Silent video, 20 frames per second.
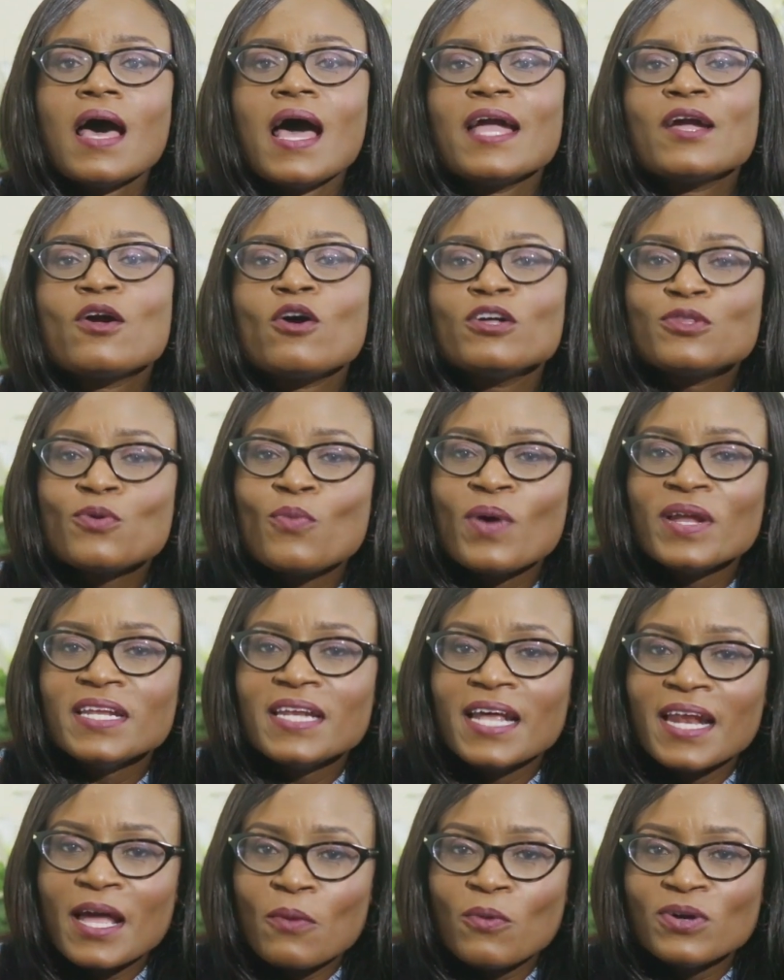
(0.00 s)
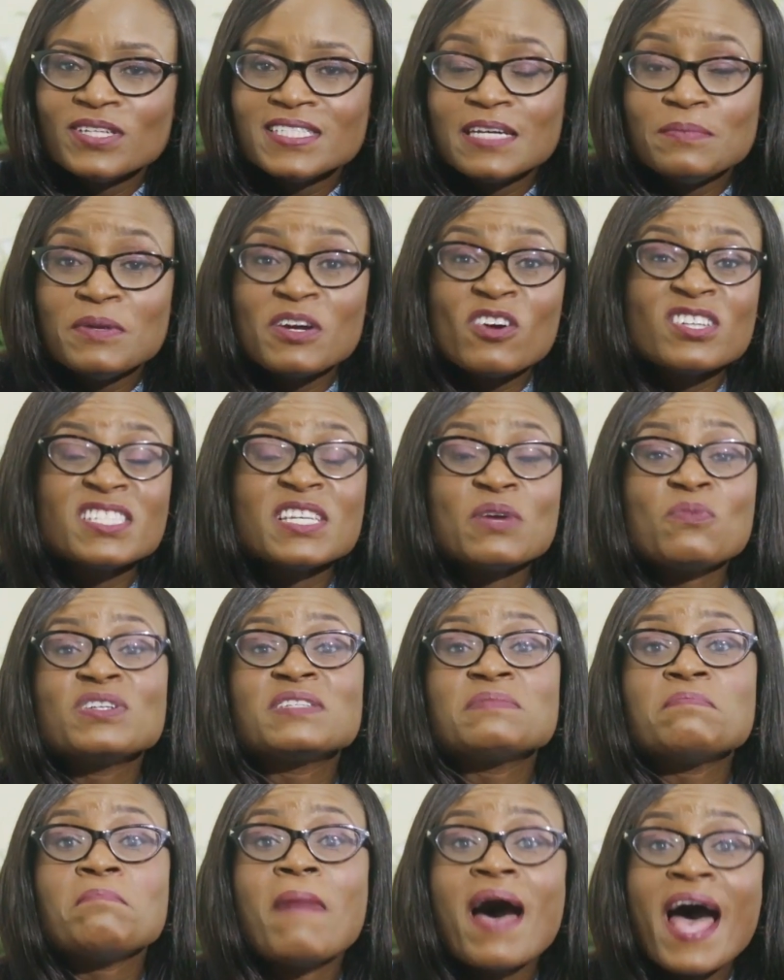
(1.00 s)
I got the wedding that I wanted because it
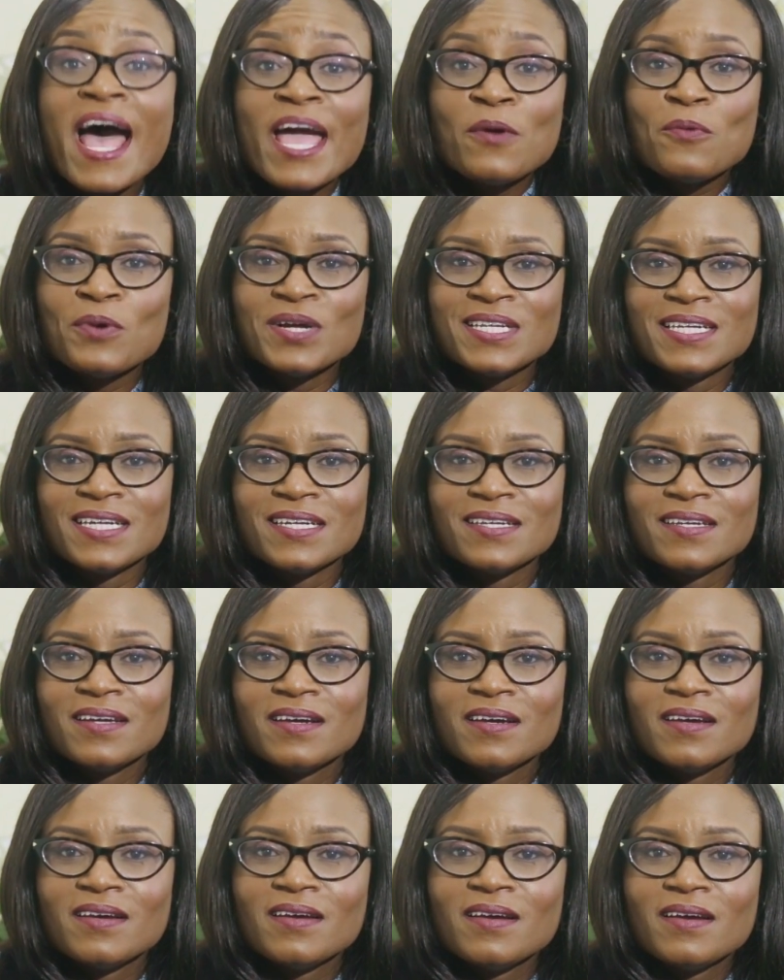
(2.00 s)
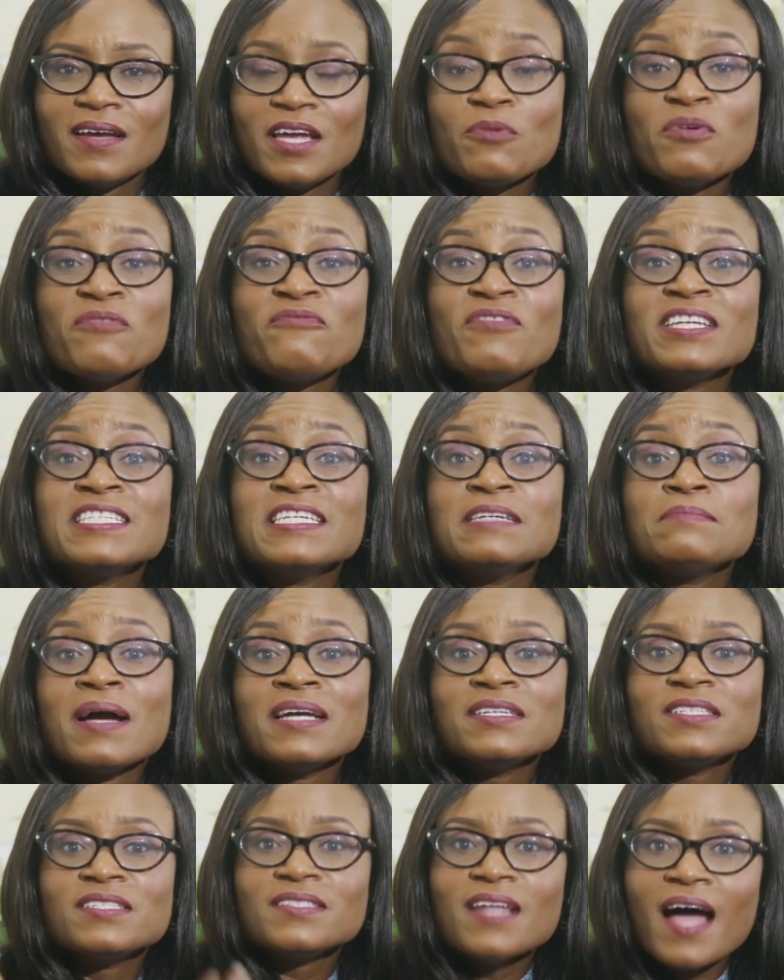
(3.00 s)
was my wedding. It reflected
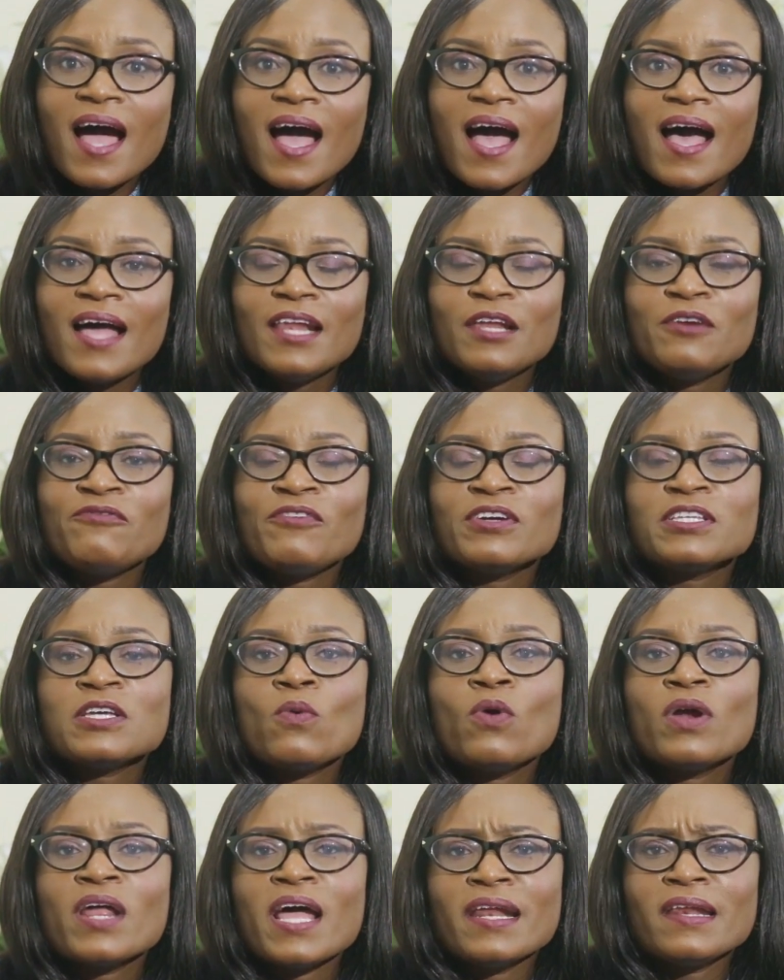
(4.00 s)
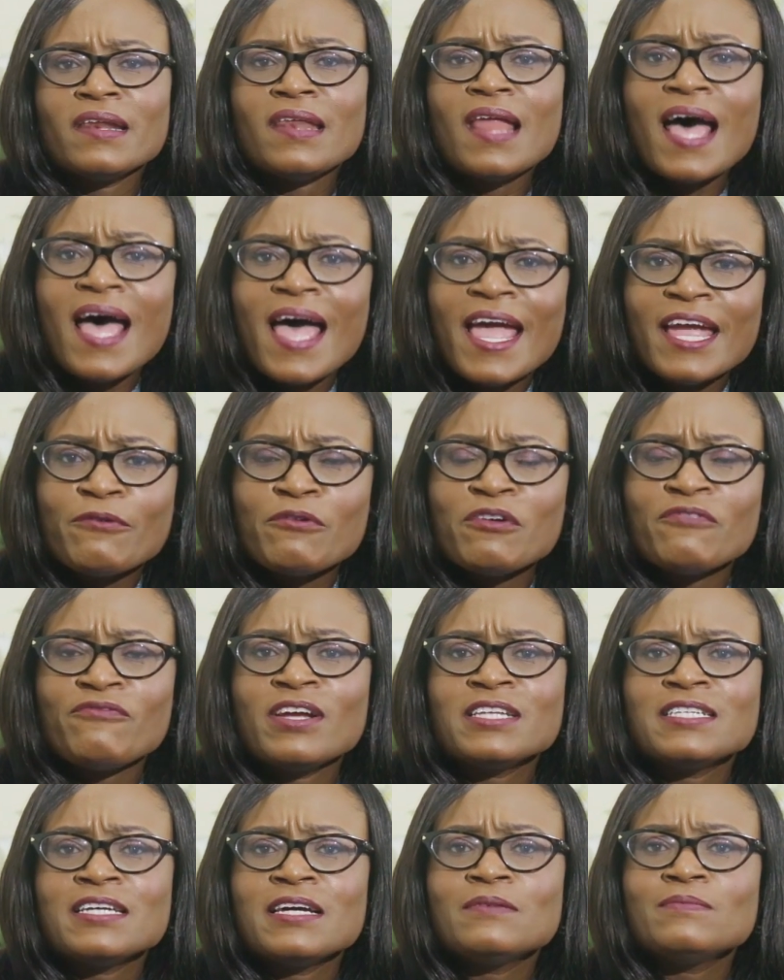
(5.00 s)
my style, it reflected what I like, it
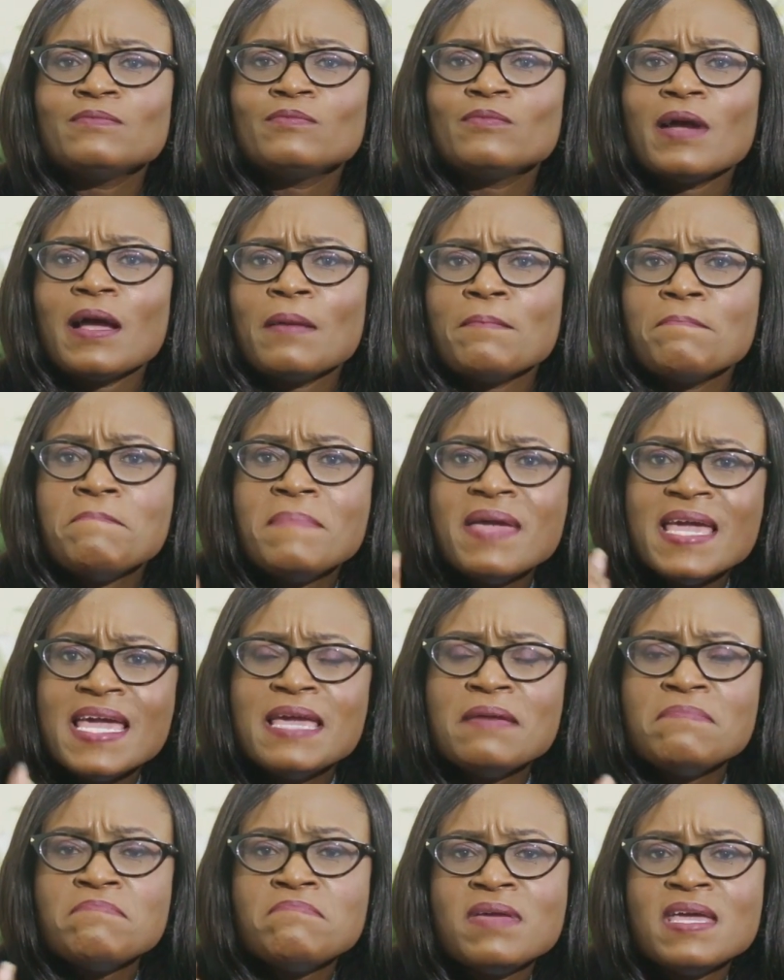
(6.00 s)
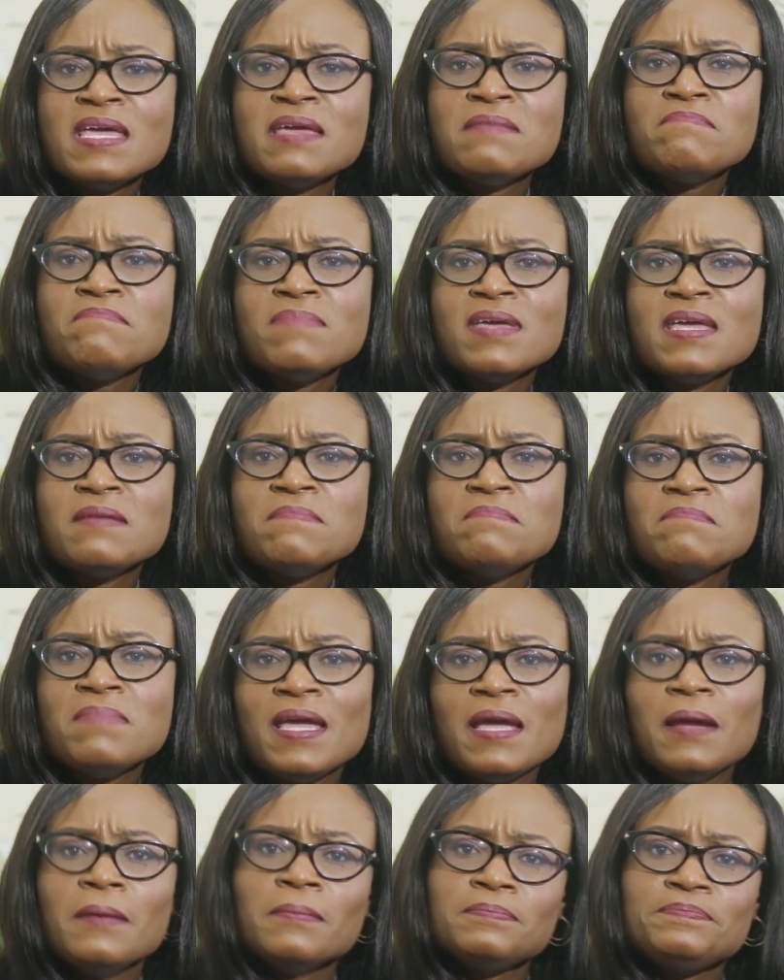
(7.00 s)
reflected
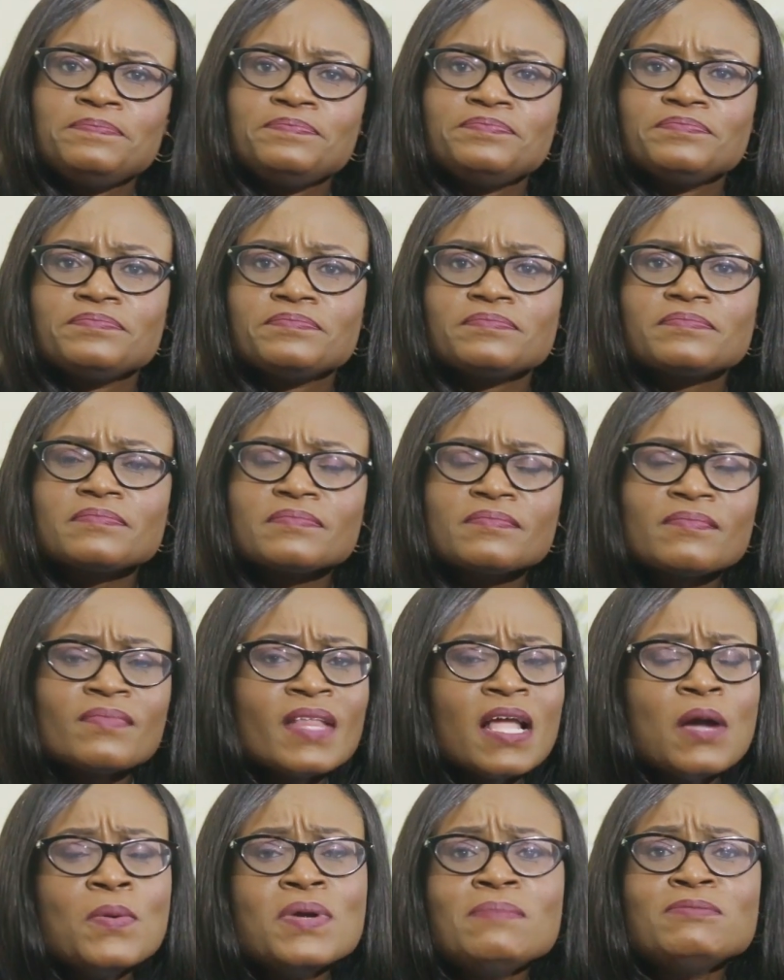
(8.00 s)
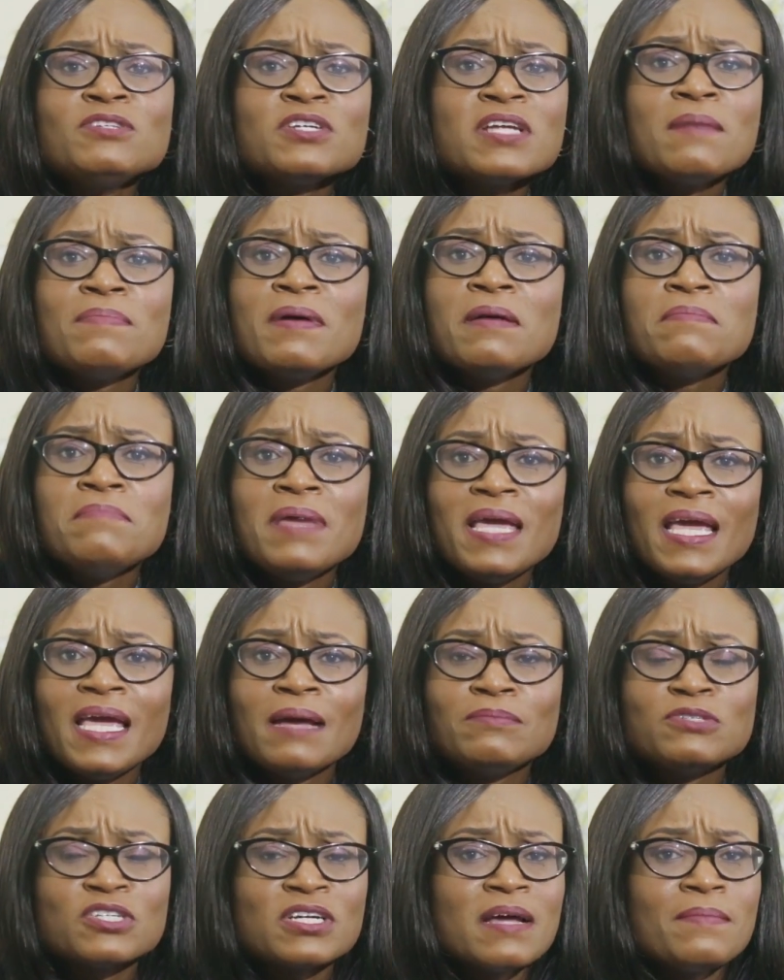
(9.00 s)
me. And when I'm talking about
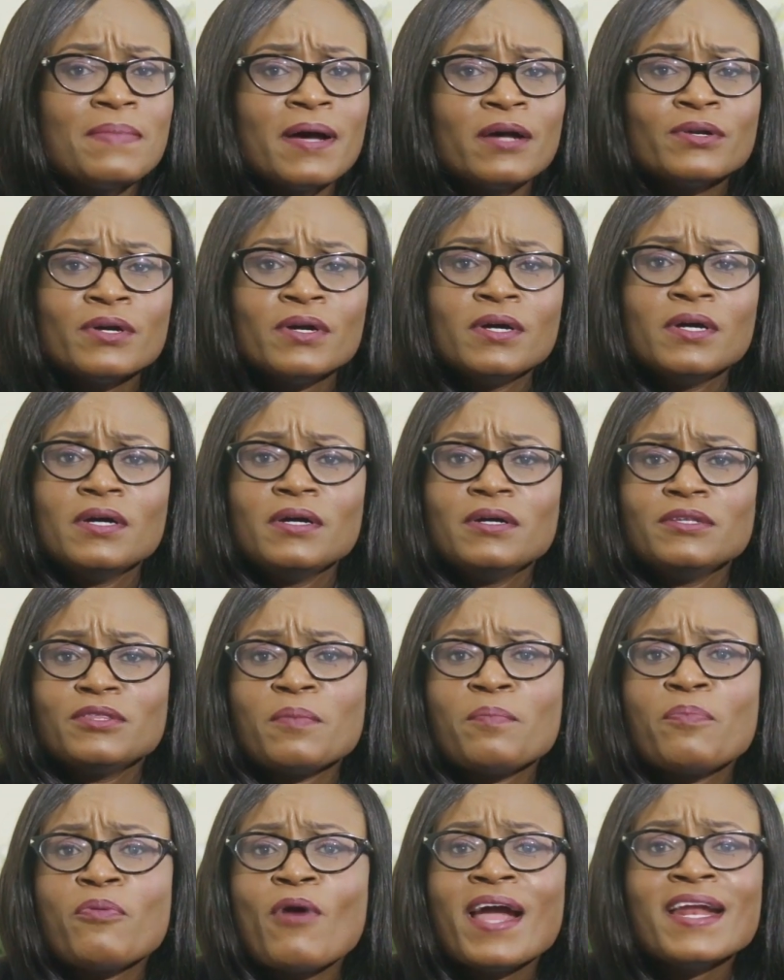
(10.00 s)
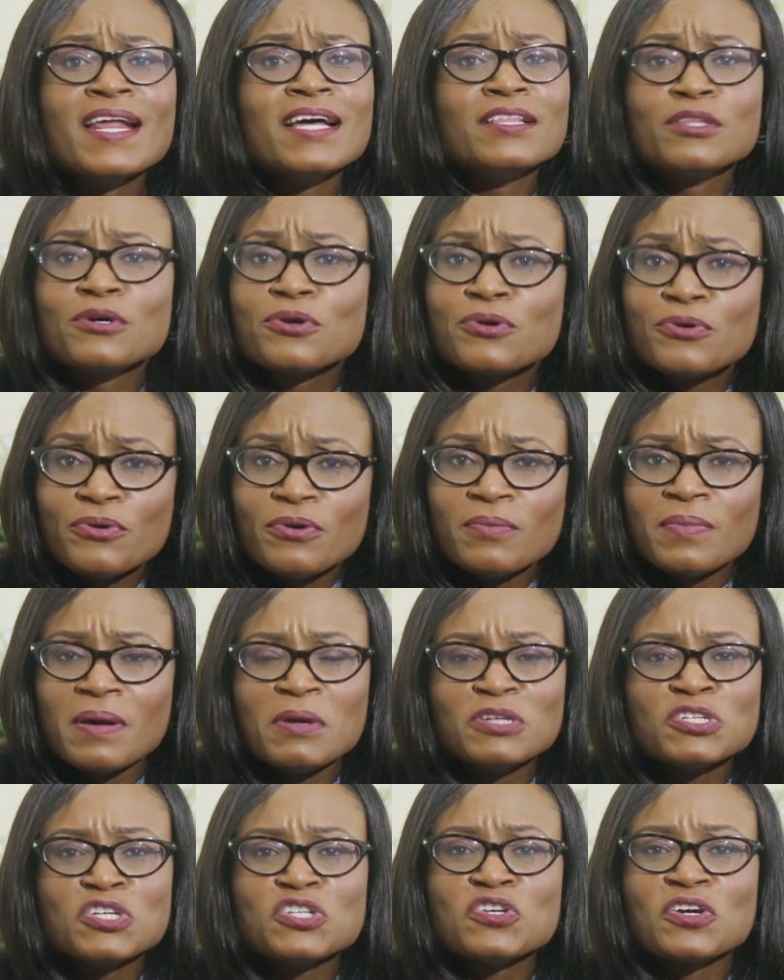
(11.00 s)
me, I'm talking about the bride and the groom. I'm
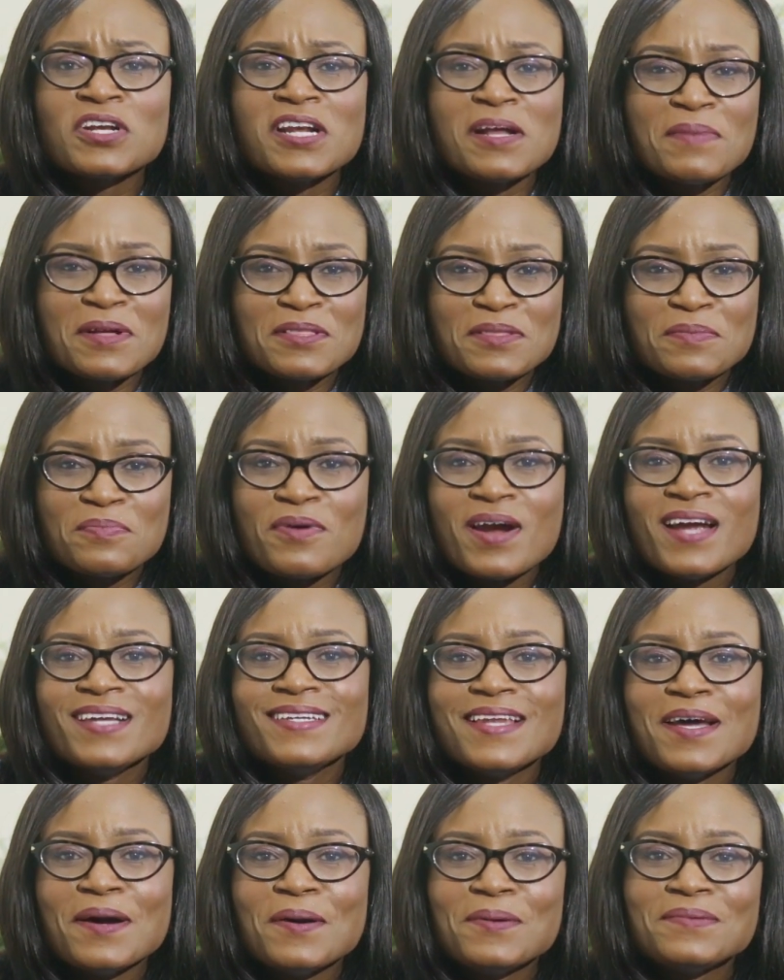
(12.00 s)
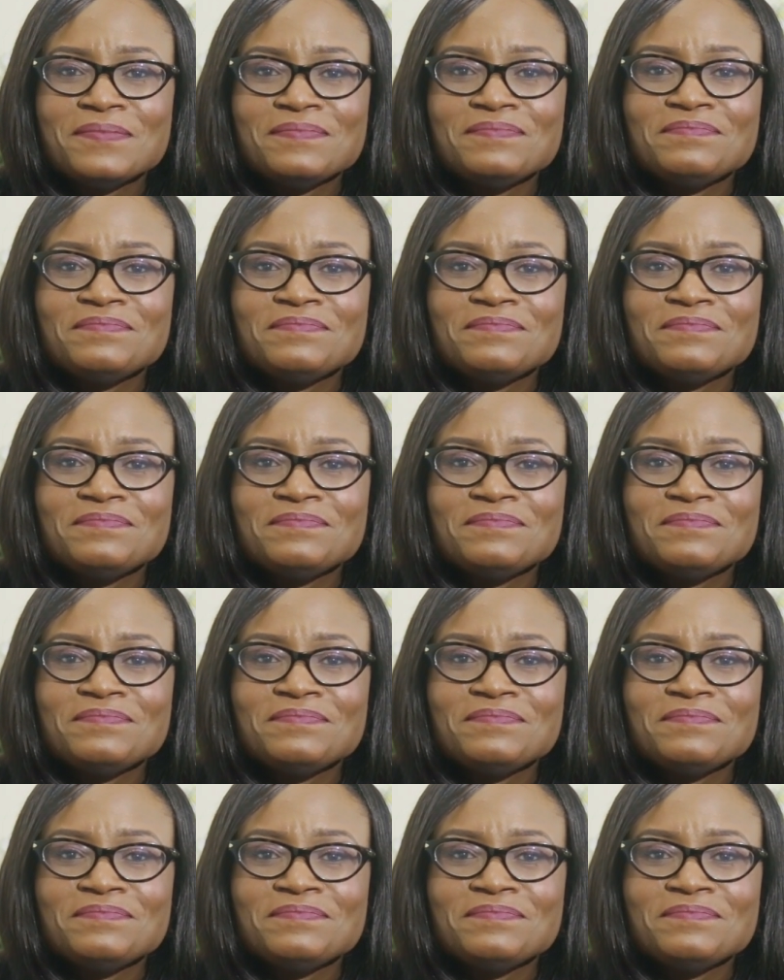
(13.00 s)
not just talking about the bride now.